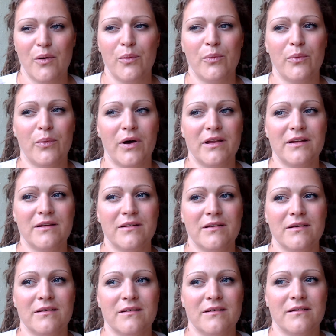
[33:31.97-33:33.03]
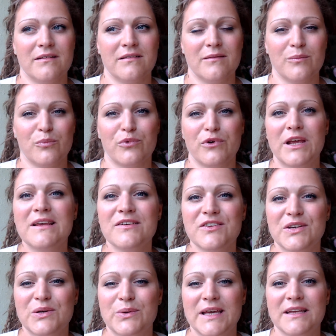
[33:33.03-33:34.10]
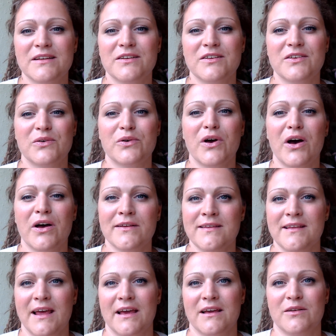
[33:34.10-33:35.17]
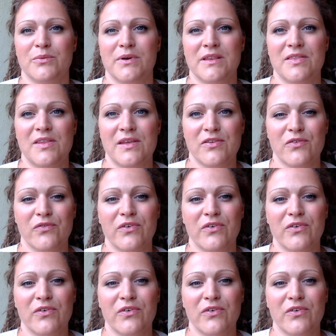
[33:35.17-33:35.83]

what brings you into contact with this